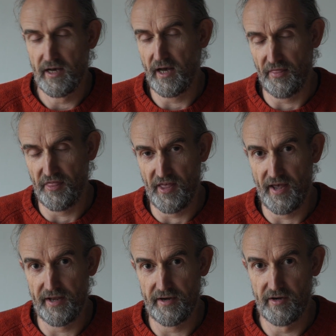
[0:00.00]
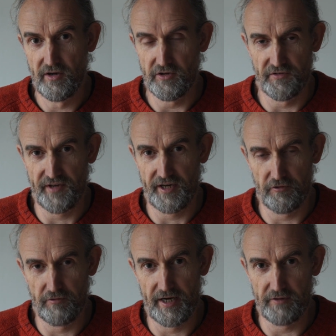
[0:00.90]
and then you say,
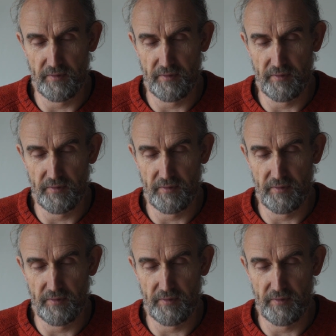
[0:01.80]
great,